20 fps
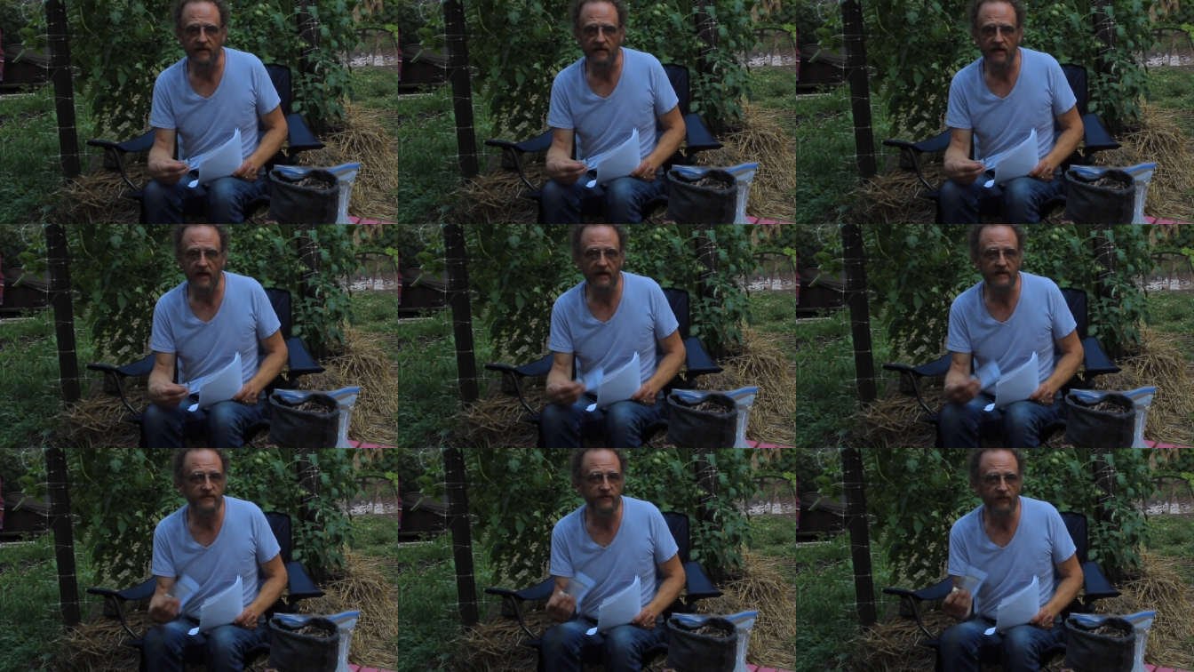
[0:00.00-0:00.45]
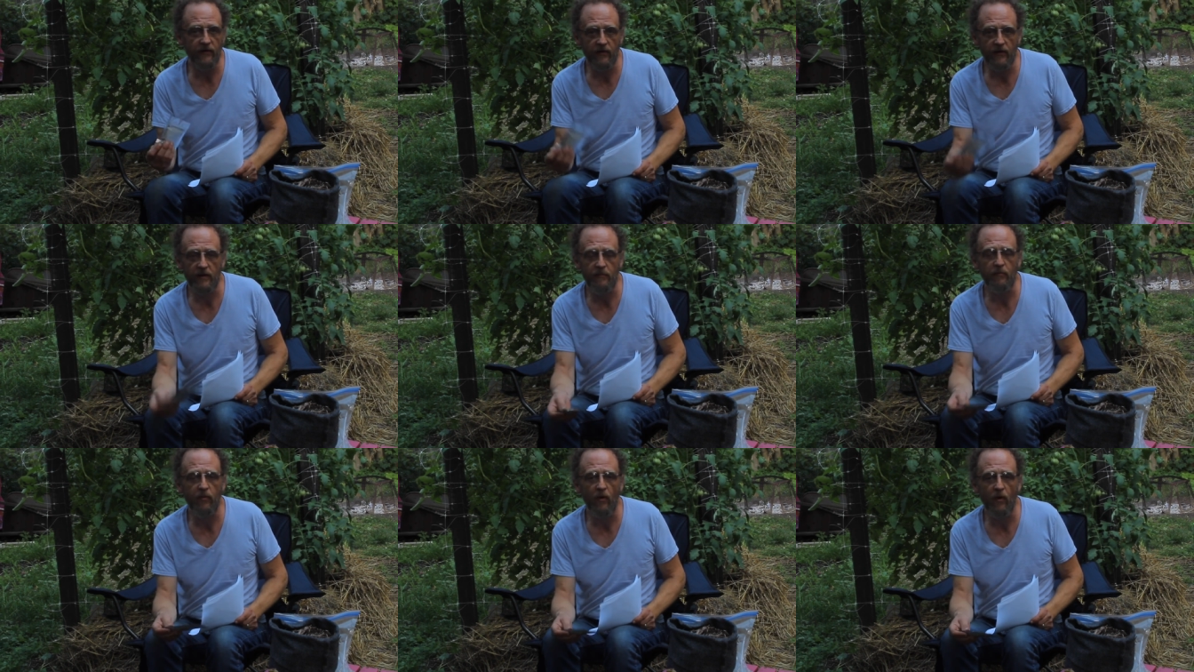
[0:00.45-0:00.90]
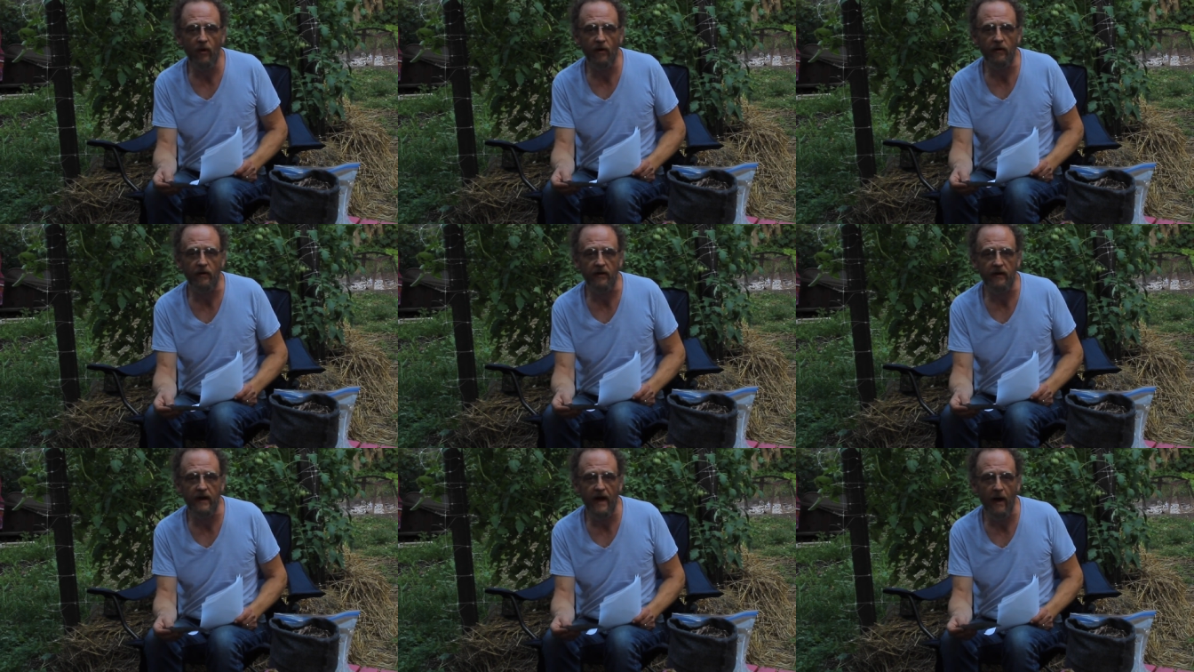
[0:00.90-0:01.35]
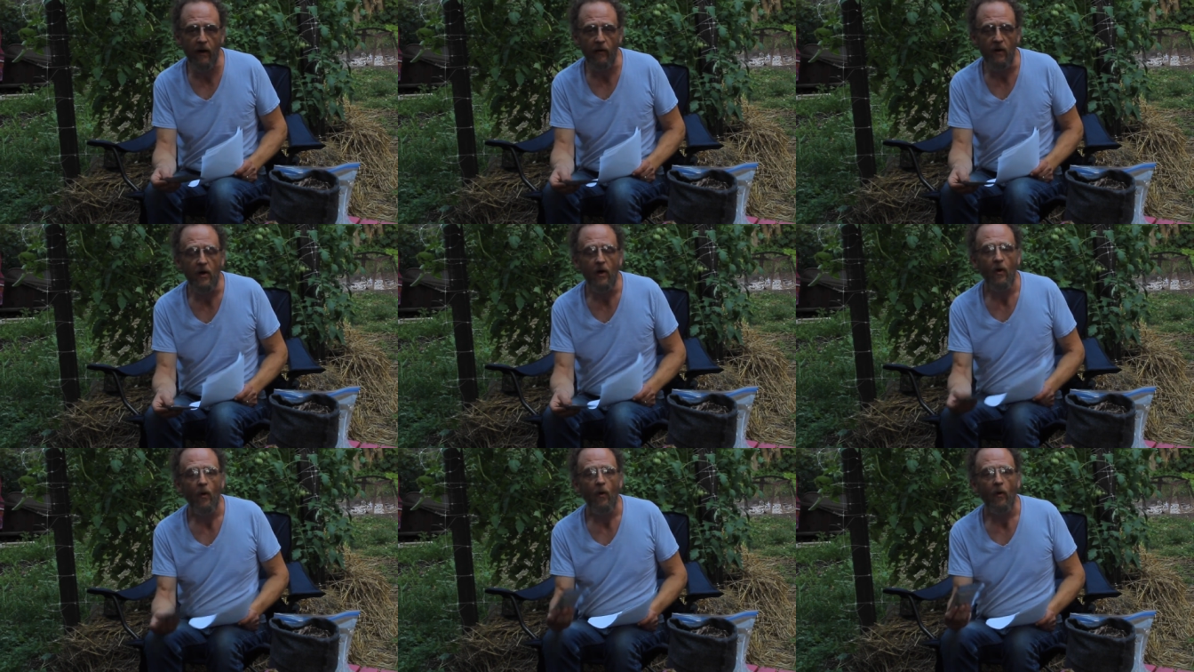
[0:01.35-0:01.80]
That's very important. Now,
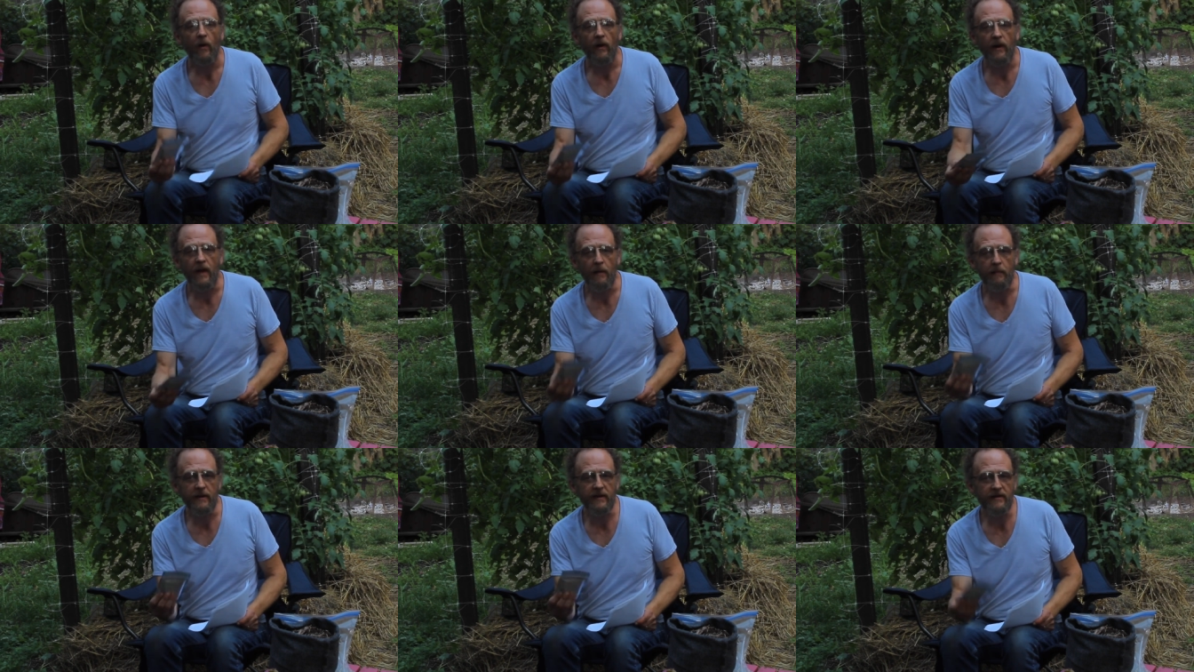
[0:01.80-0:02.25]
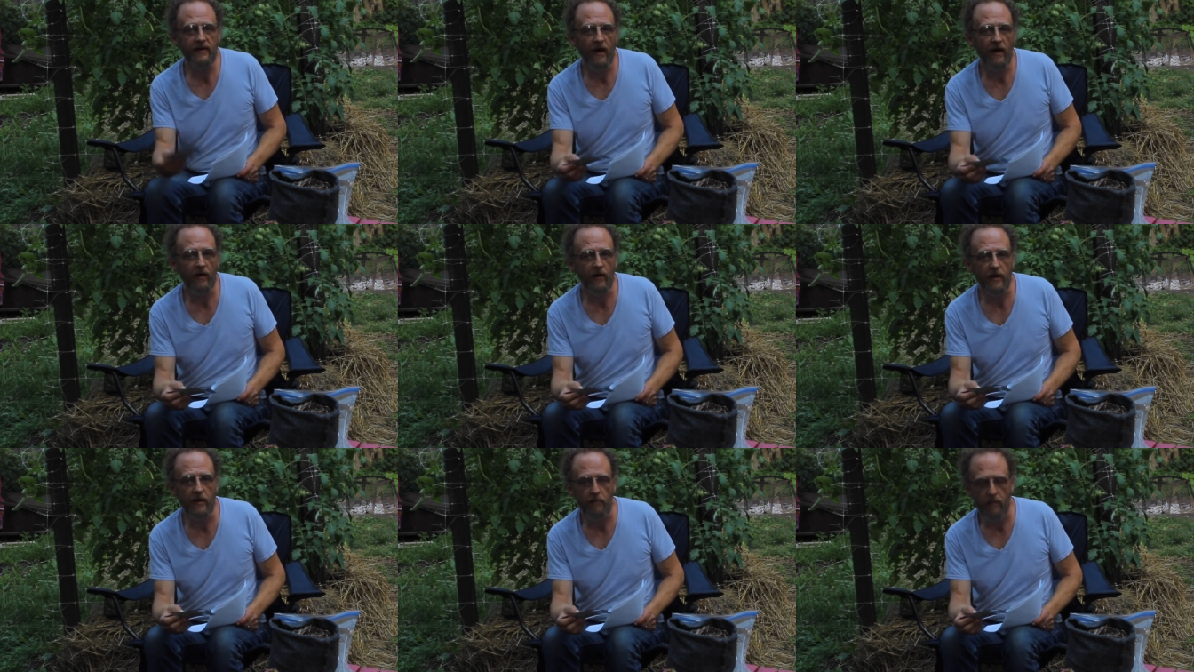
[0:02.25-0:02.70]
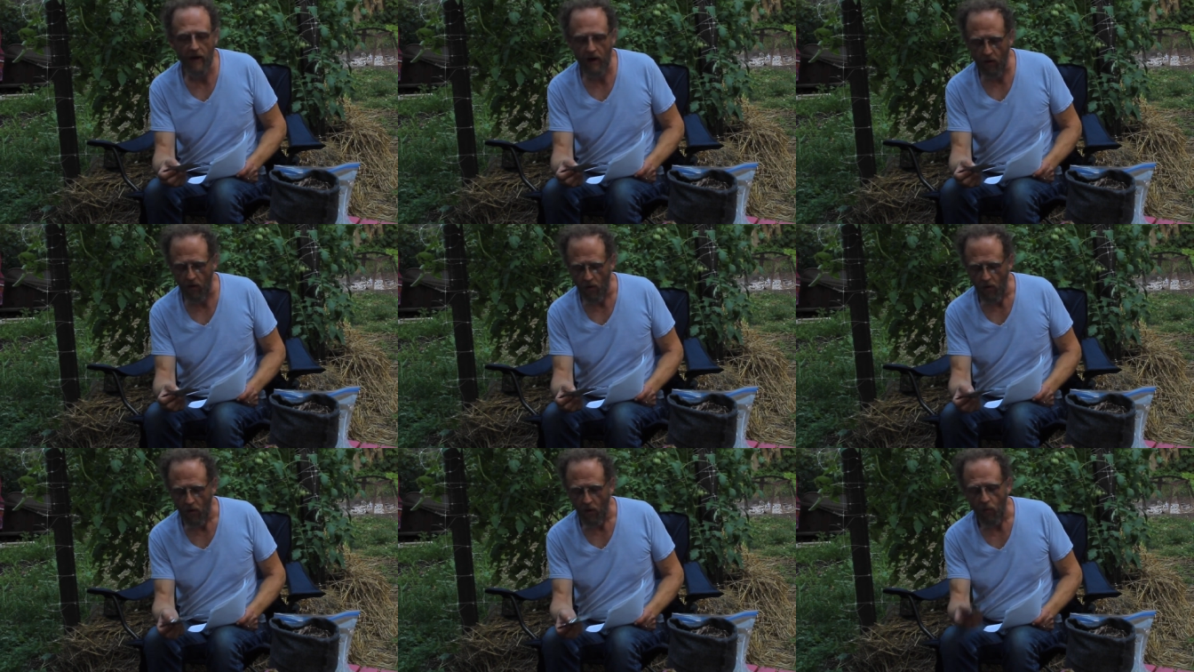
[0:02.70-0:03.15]
let me tell you about